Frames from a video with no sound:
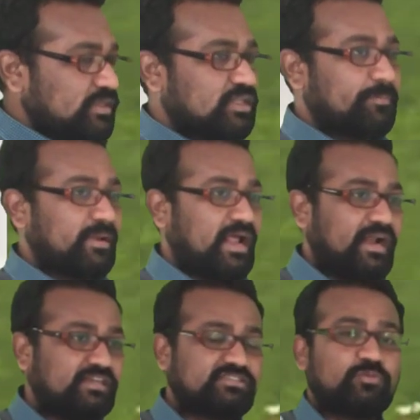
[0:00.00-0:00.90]
the
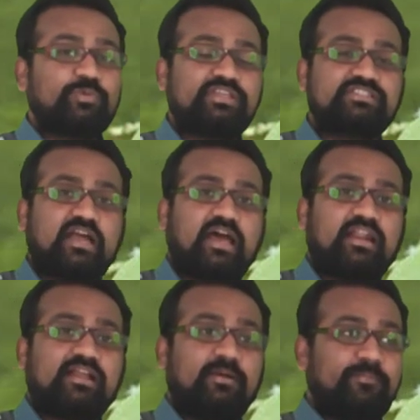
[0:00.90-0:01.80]
plants which
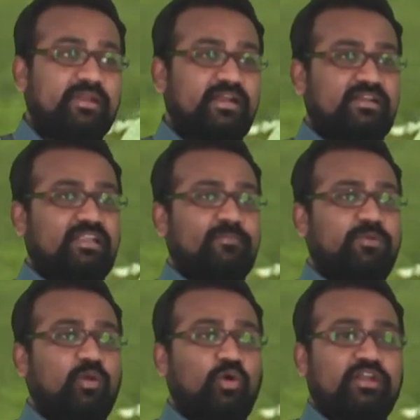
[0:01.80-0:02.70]
are completely
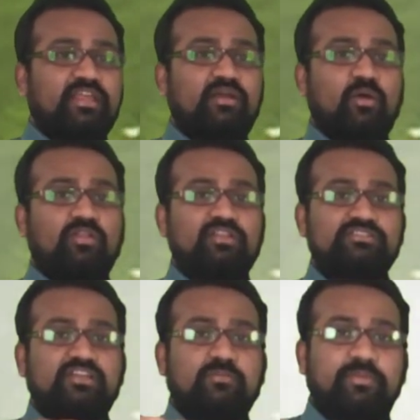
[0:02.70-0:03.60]
floating on the
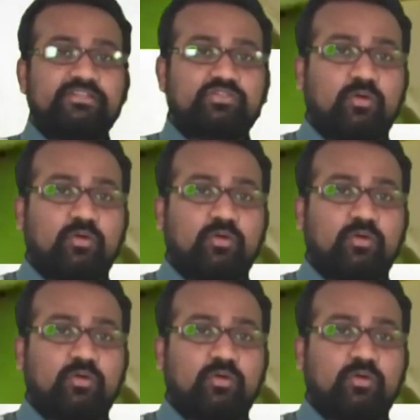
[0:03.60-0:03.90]
surface